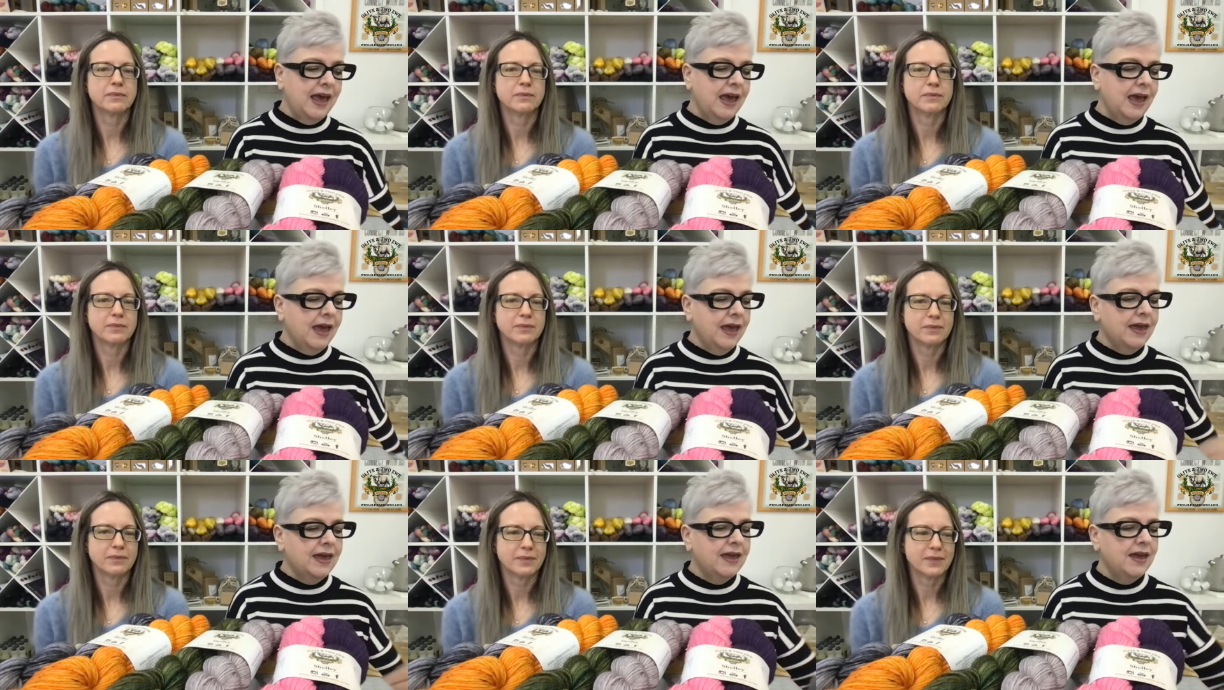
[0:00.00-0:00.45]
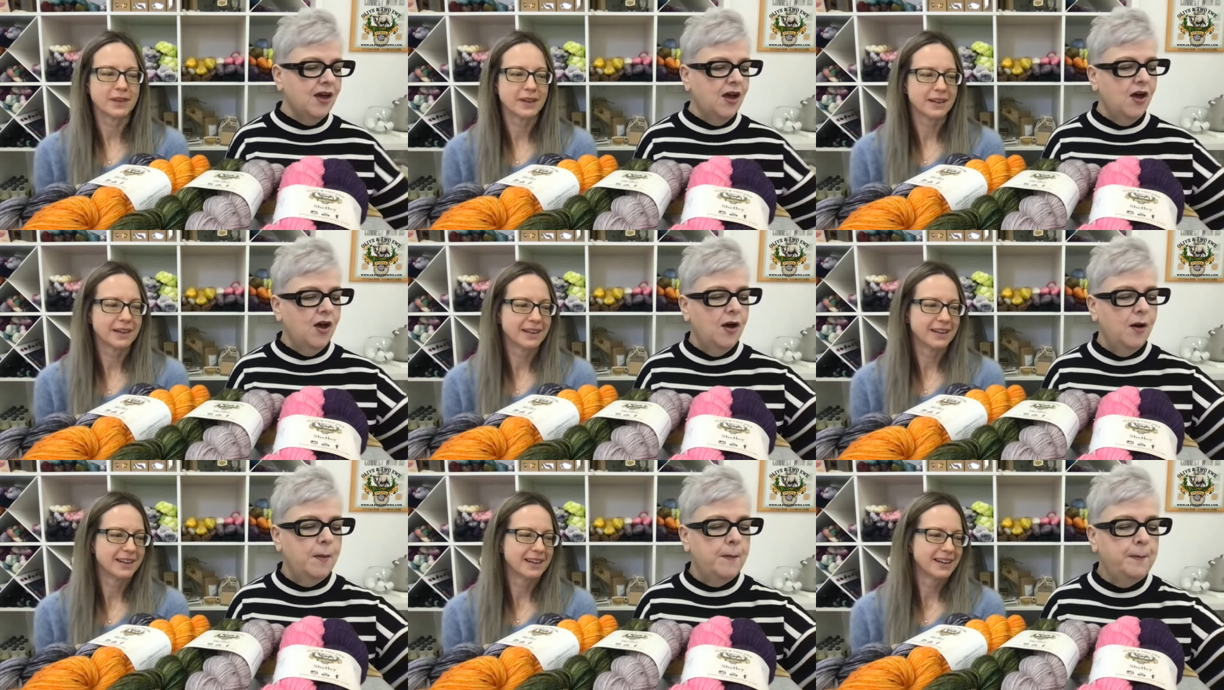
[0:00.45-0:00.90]
Speaker 1: a
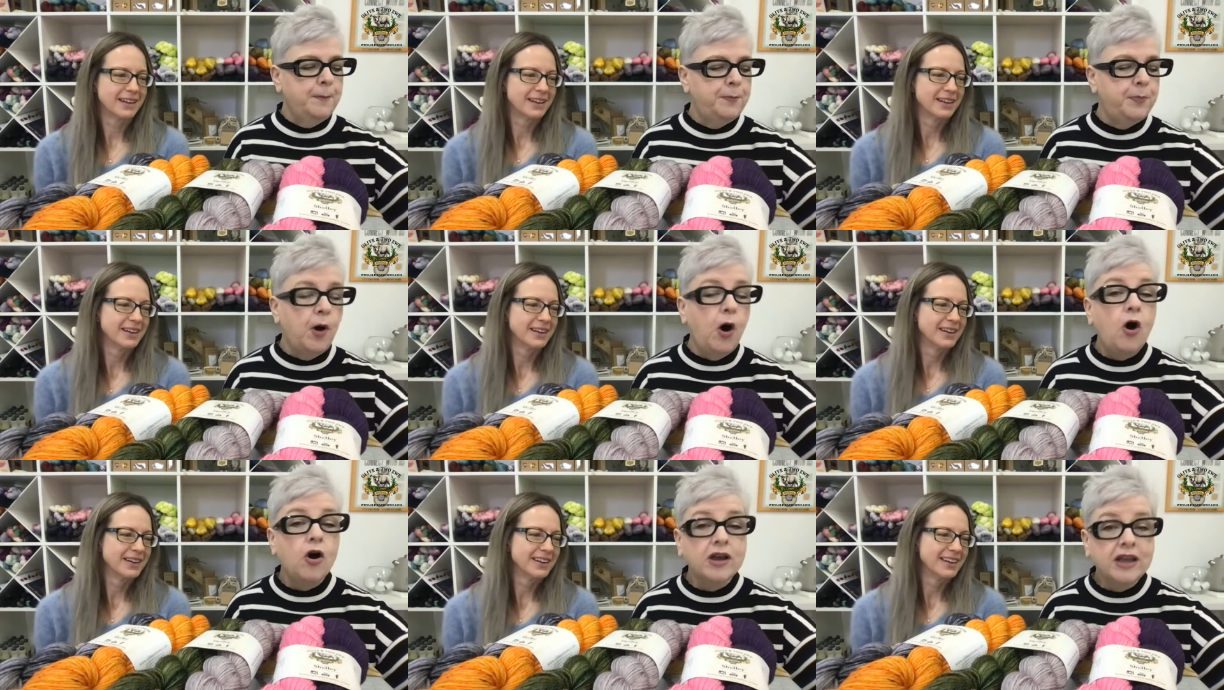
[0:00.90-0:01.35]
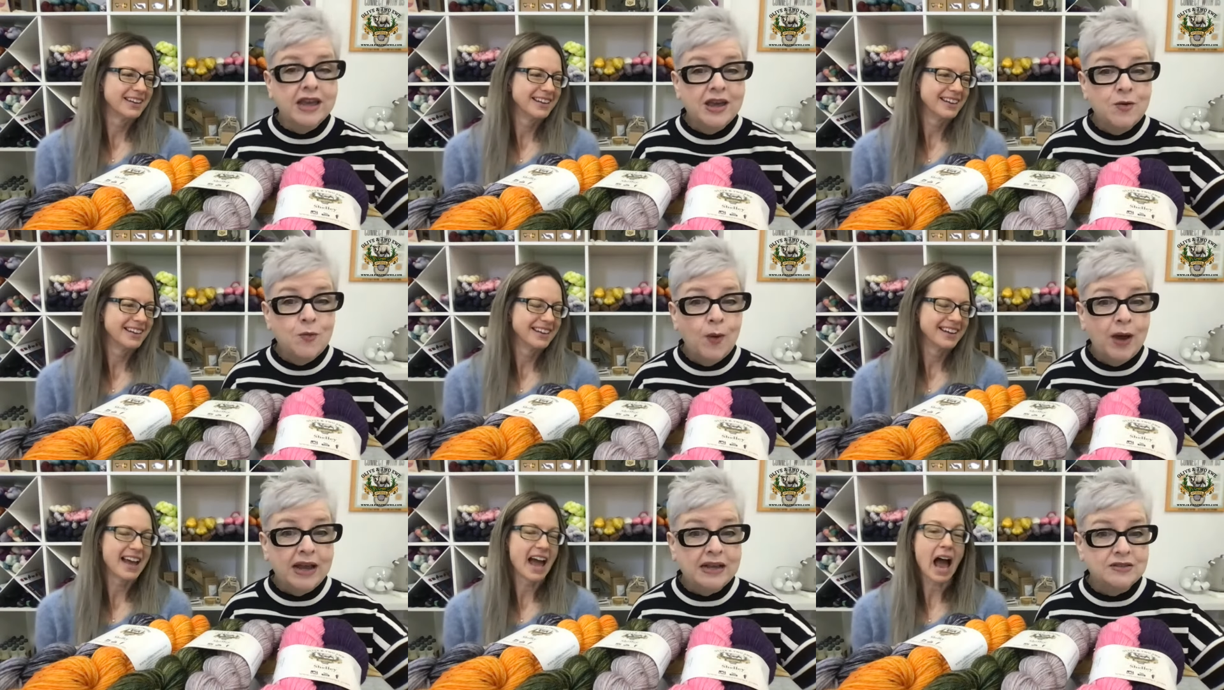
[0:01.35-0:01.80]

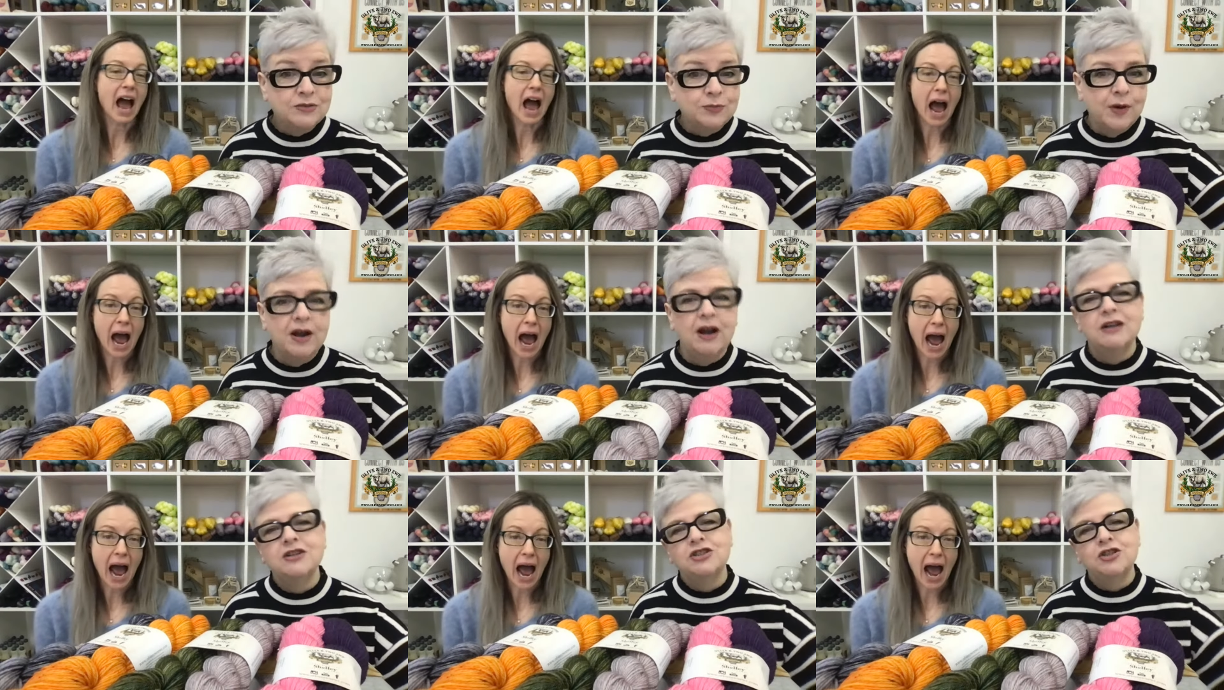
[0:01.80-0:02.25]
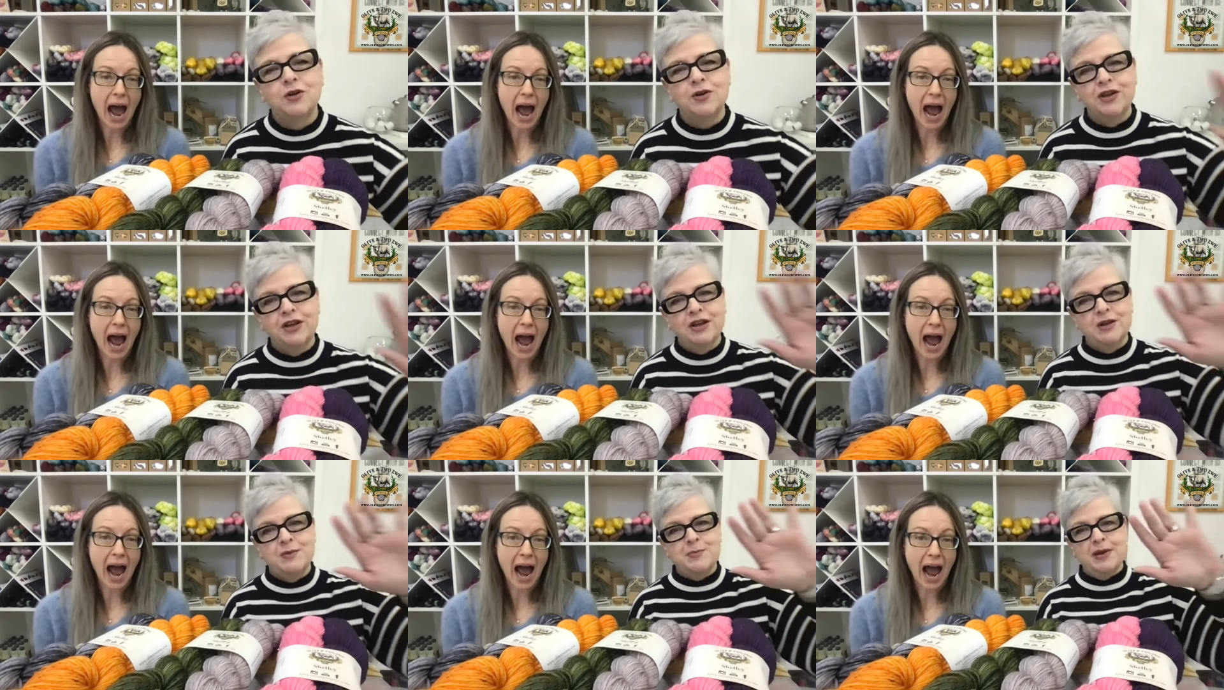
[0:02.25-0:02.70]
bulky weight sweat. I'll show
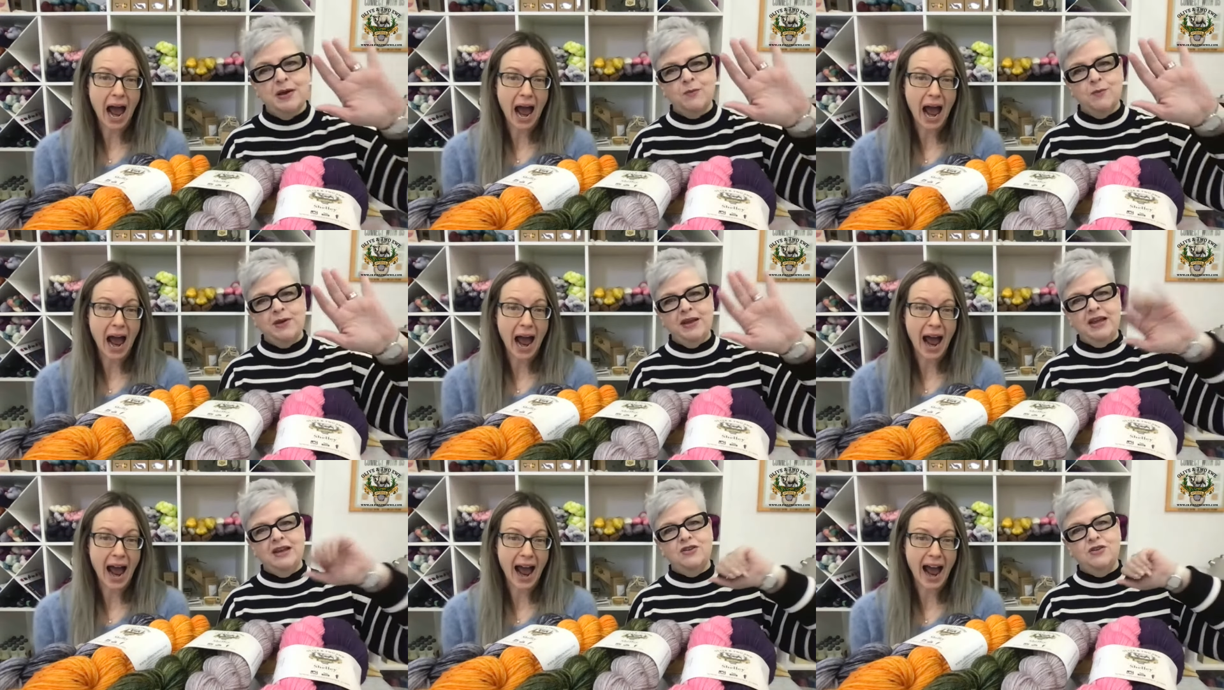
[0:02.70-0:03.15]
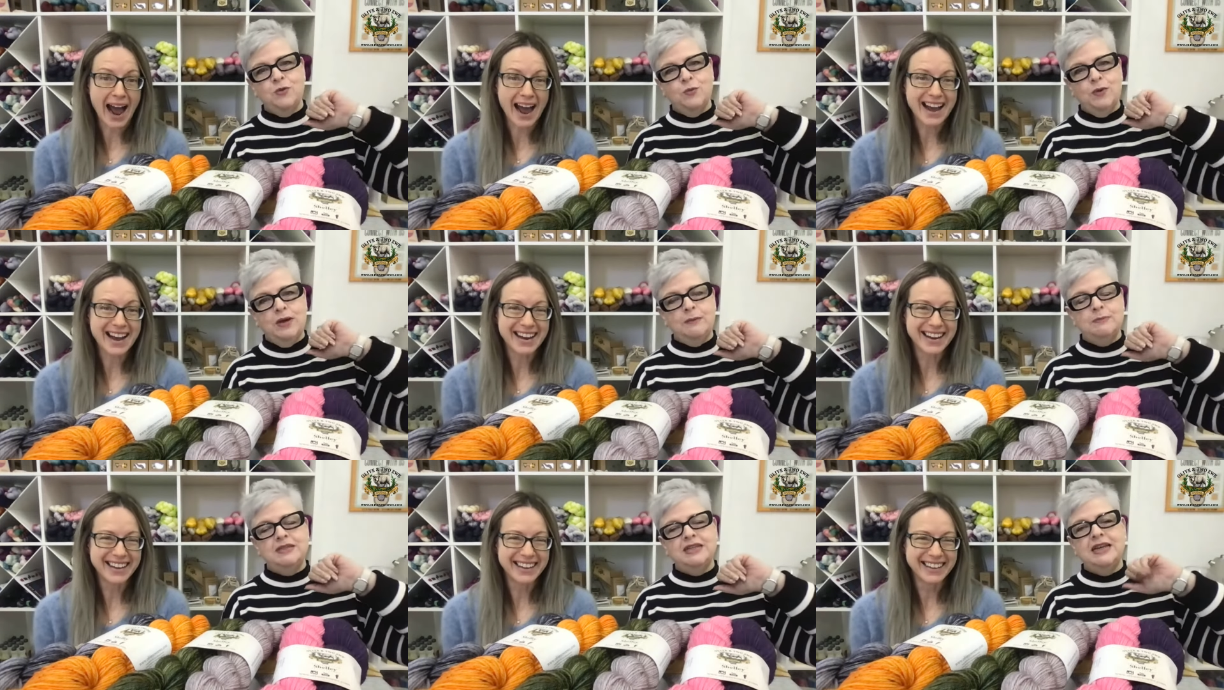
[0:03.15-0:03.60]
you in a bit when we get to
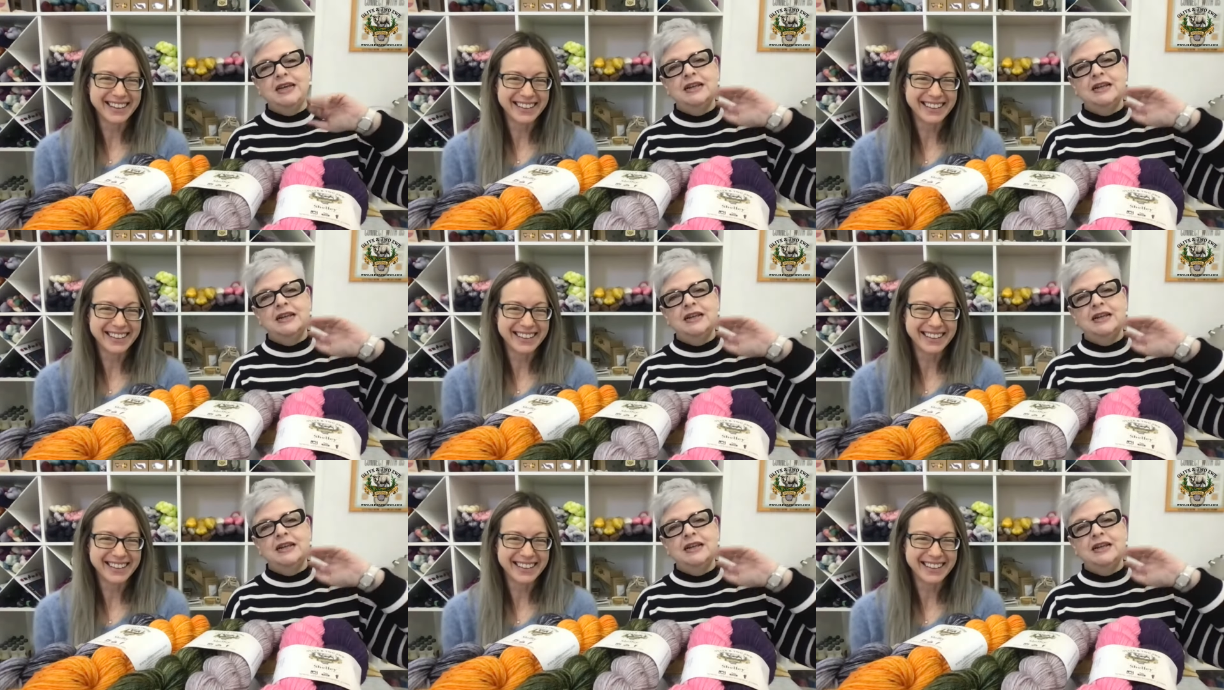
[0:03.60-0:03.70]
WIPs.